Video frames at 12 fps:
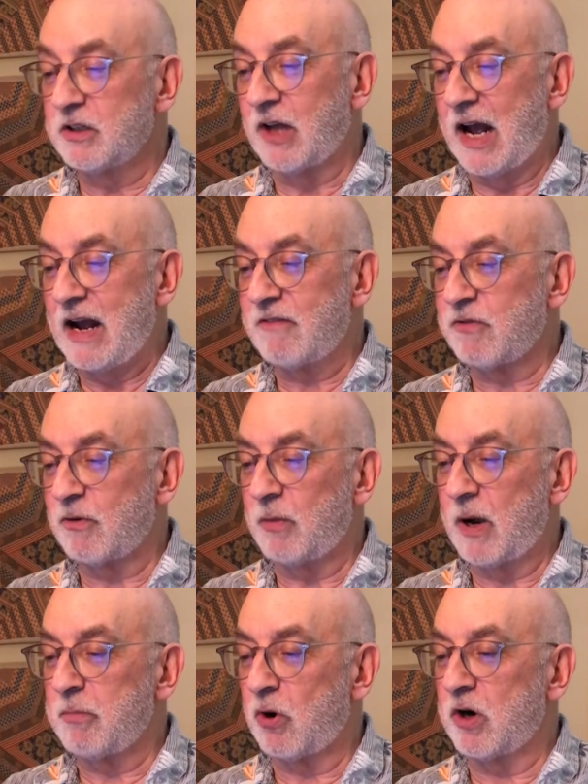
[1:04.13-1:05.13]
laugh from my
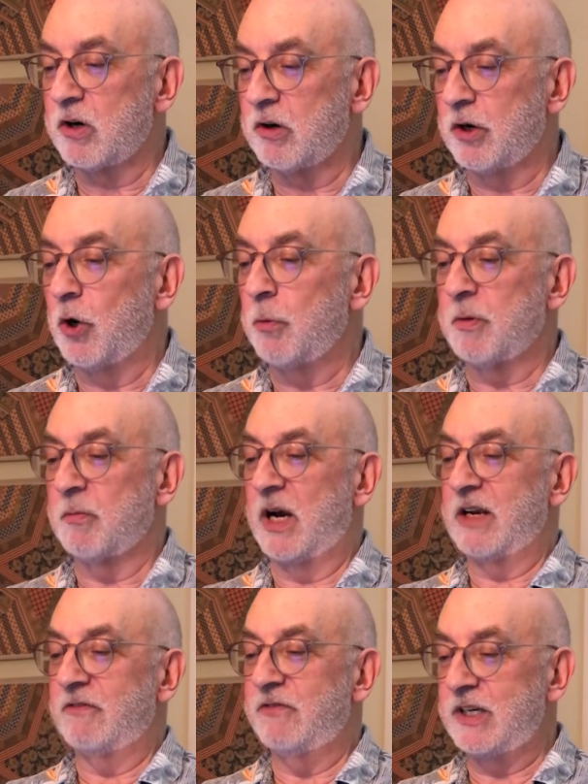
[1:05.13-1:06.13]
partner and open
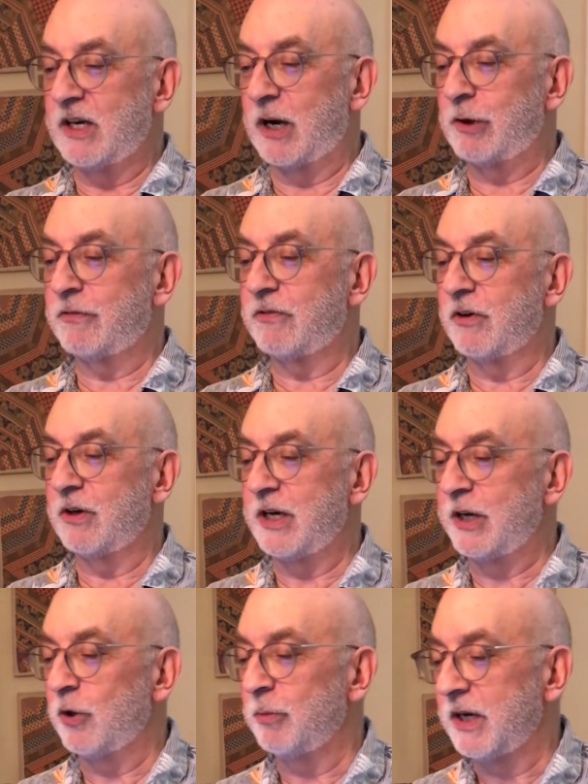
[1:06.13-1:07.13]
mic videographer,
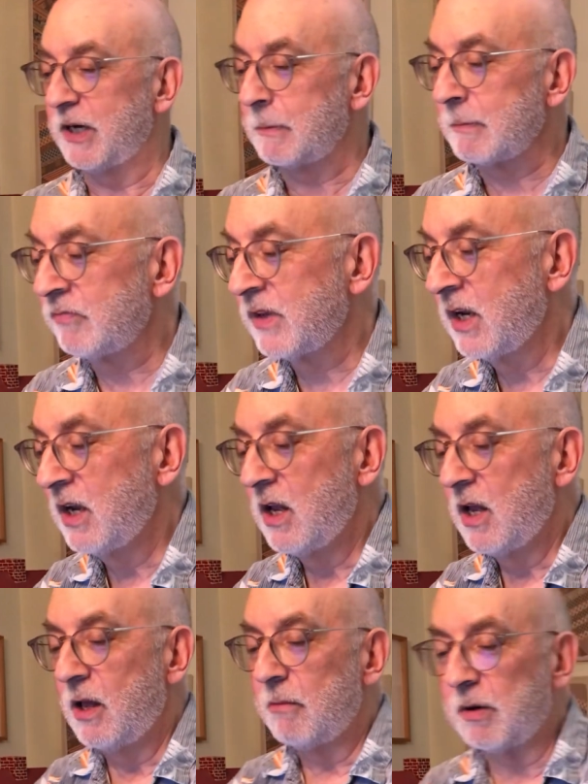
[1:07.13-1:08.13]
Naomi.
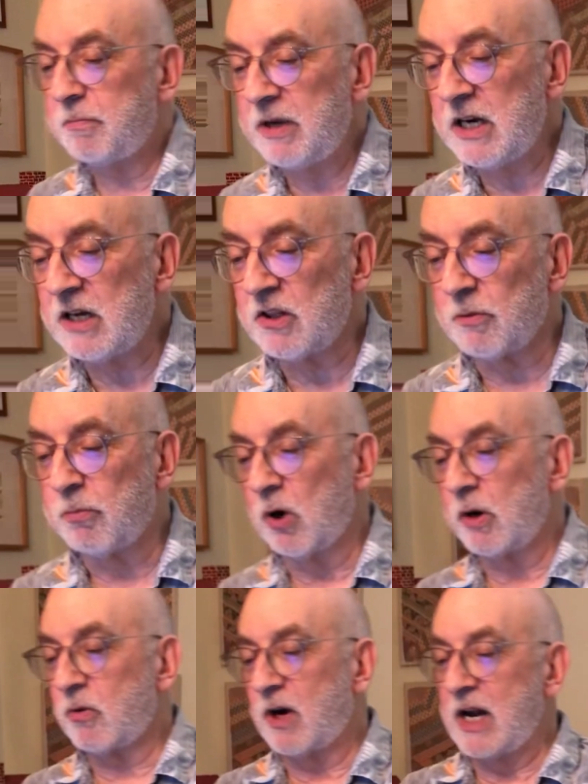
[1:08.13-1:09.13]
But being at the
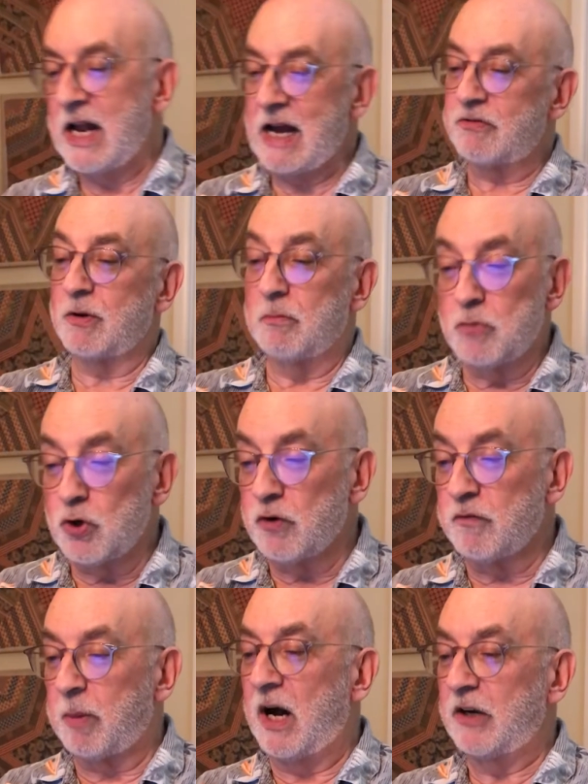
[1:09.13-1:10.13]
point where I have to
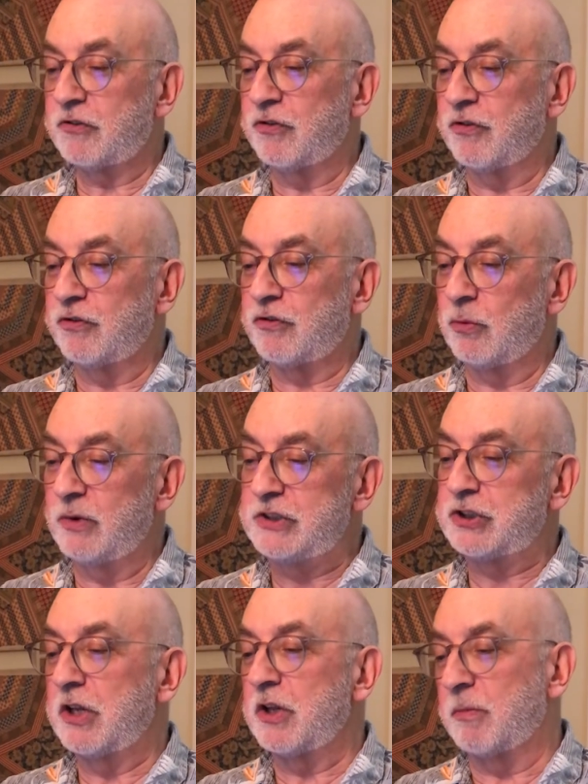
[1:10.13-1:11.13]
move boxes to reach
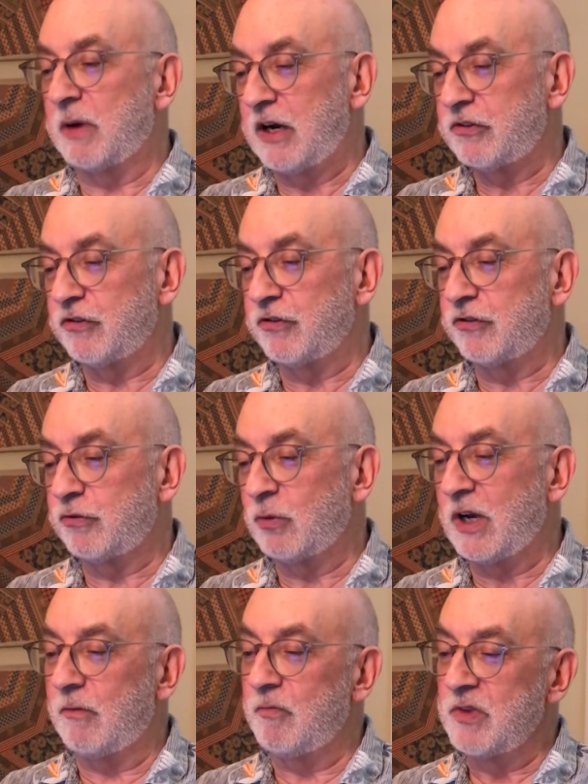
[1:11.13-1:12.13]
other boxes,
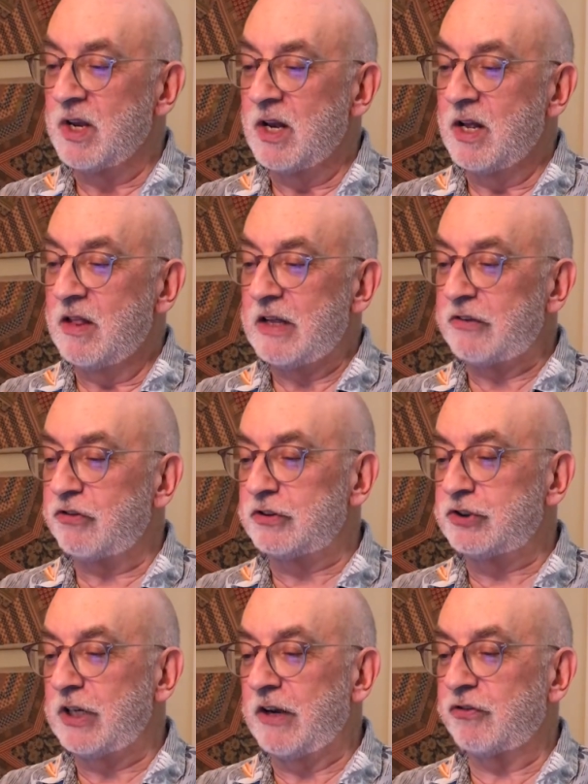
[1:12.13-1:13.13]
well, that
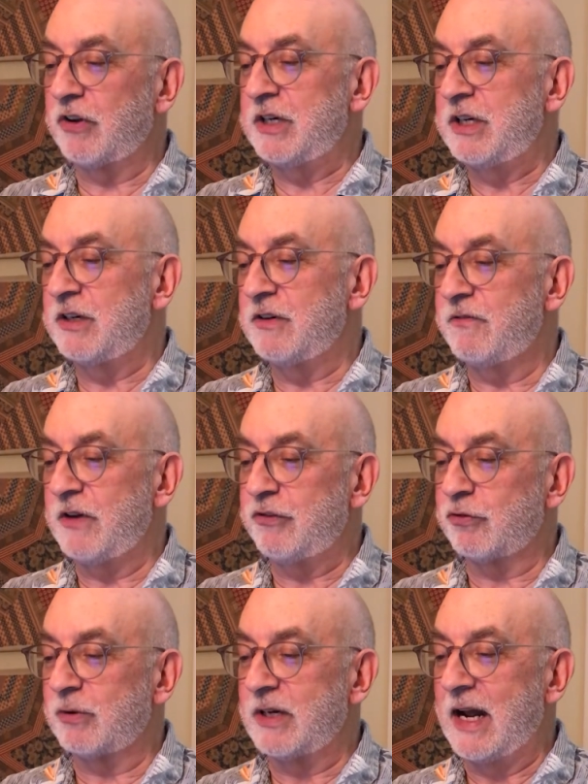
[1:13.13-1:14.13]
suggests I need to
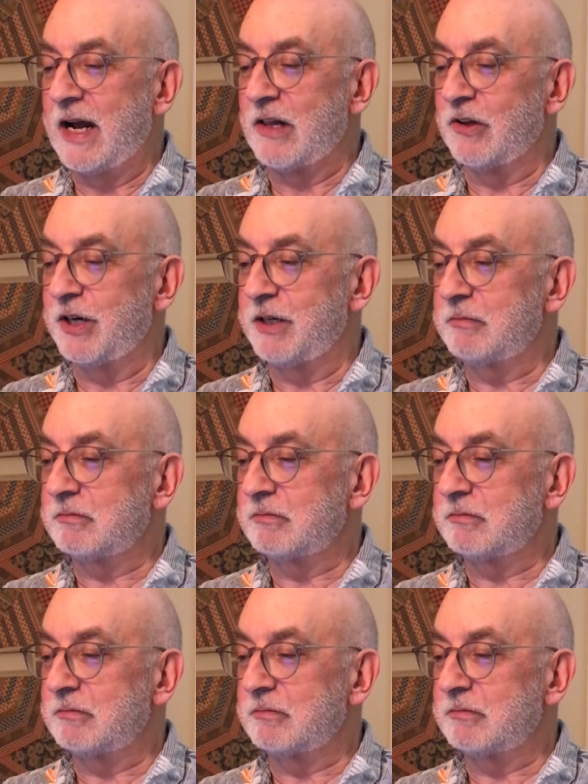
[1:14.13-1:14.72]
face reality.